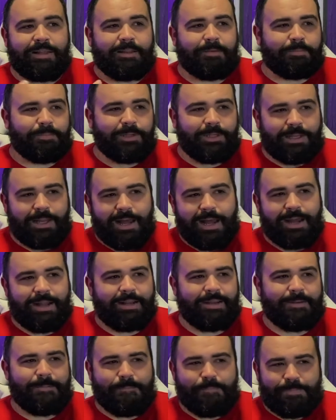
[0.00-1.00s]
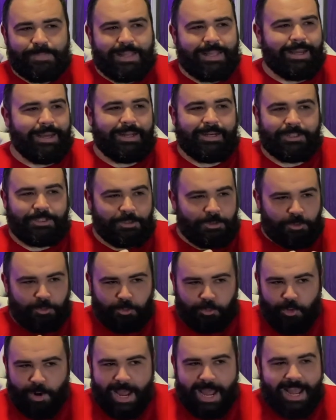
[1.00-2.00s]
the plot kind of
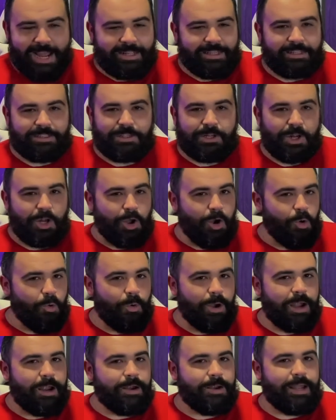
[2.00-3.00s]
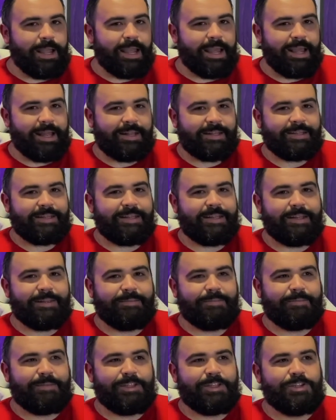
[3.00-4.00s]
dragged into nowhere, and
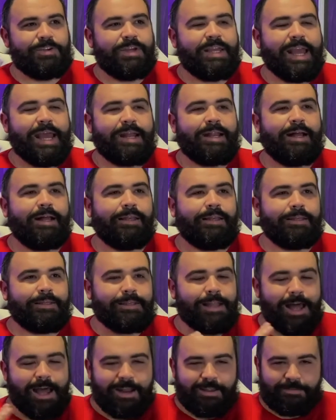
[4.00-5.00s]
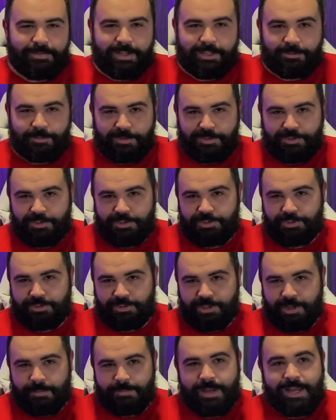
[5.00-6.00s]
you get a lot of exposition
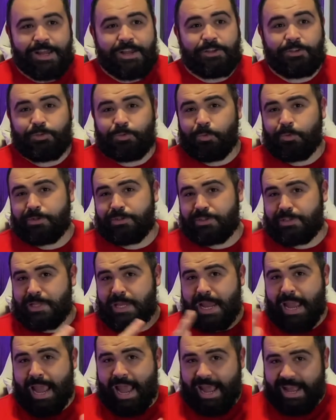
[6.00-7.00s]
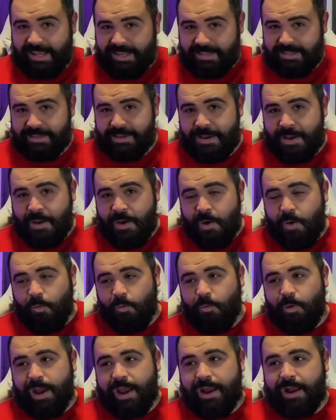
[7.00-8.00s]
dump towards the end
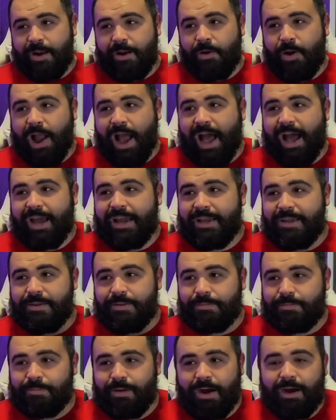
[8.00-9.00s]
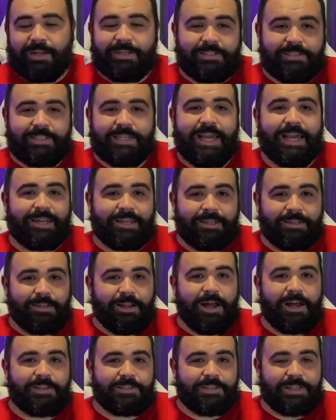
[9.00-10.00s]
where I honestly had
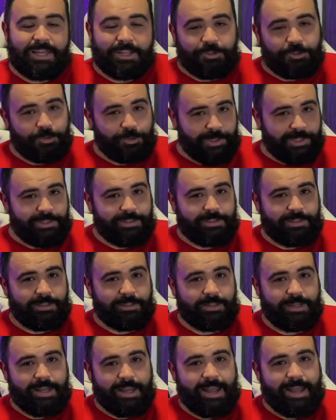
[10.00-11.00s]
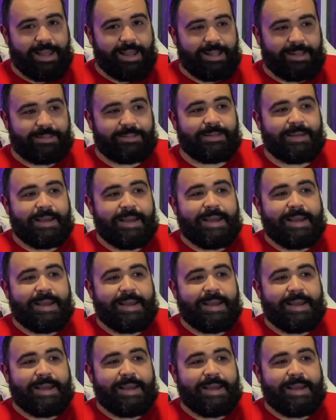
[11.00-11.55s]
lost interest, and